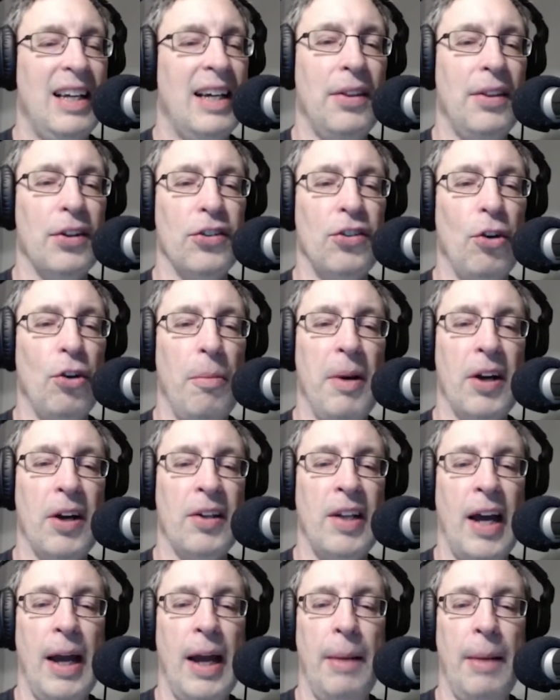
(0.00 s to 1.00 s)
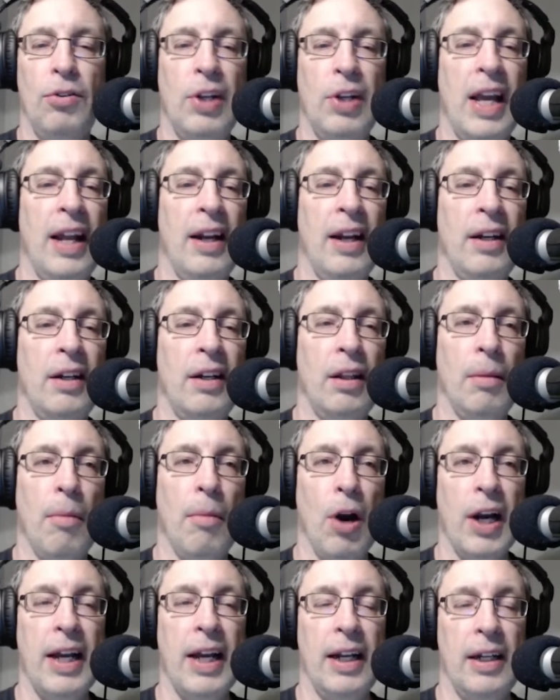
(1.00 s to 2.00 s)
There's no better time to get into the
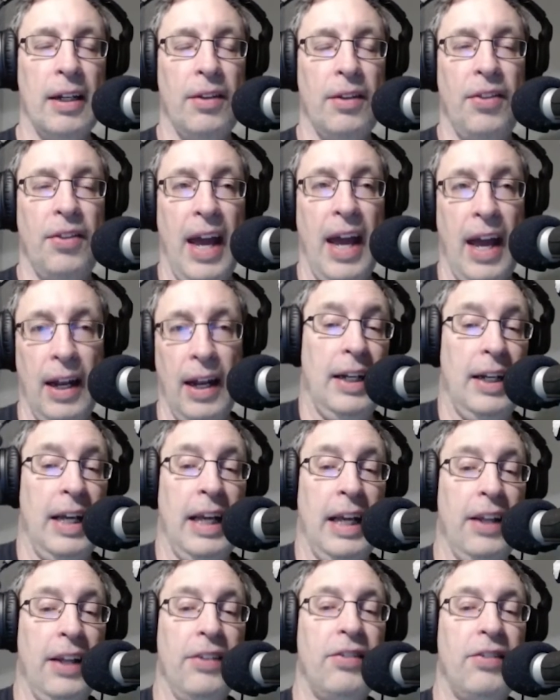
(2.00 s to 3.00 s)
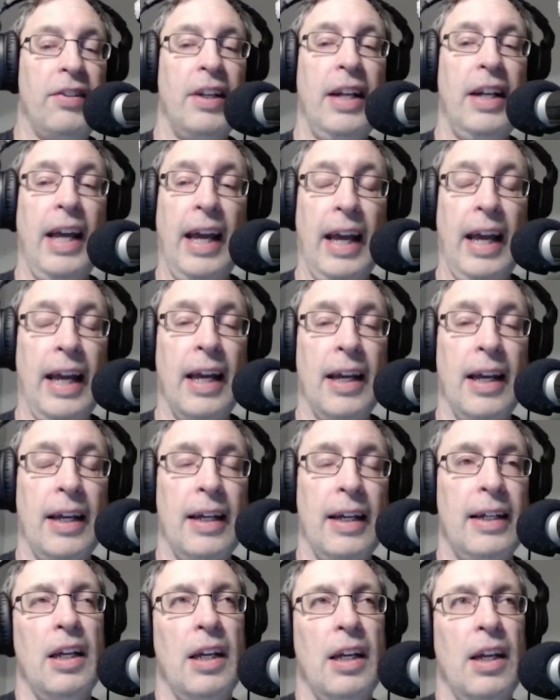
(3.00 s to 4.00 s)
market than it is today.
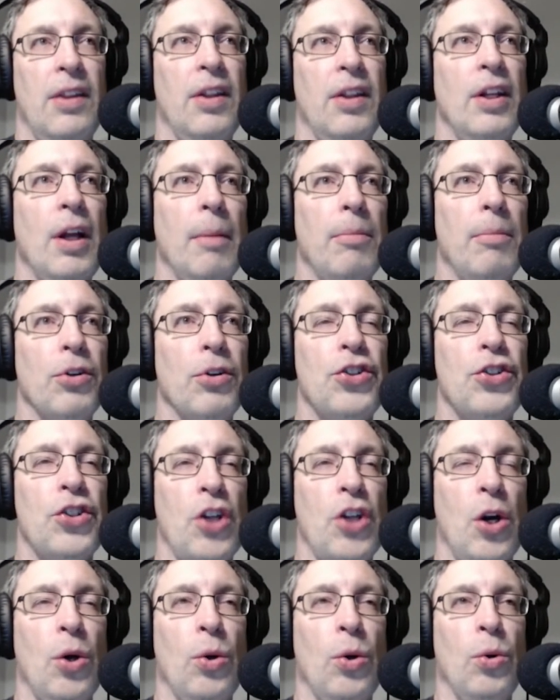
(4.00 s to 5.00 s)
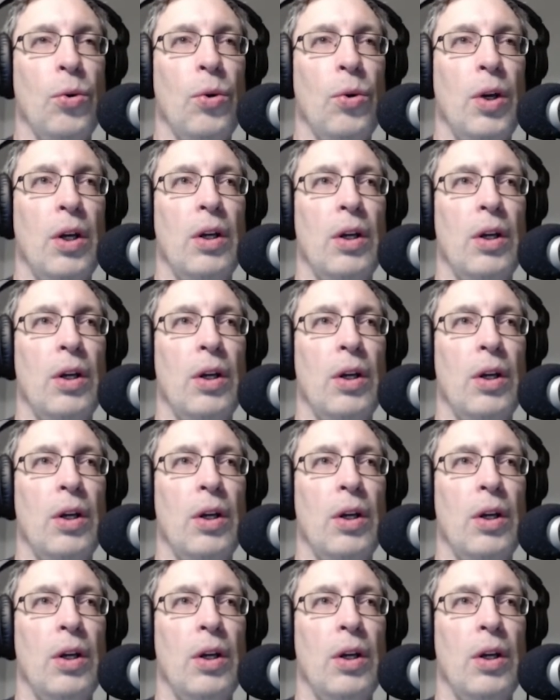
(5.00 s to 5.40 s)
The numbers show